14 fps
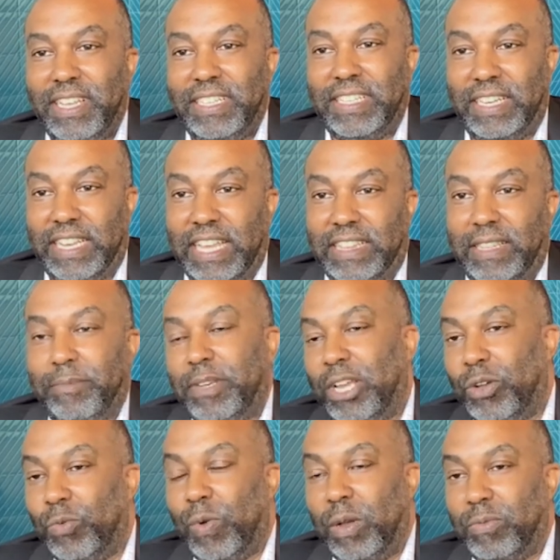to let them
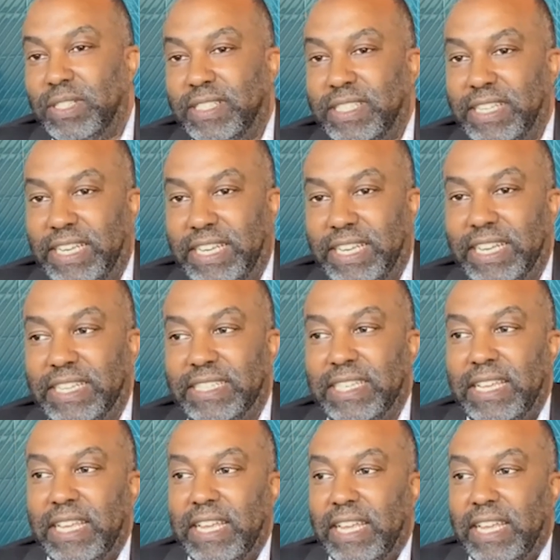know what was needed.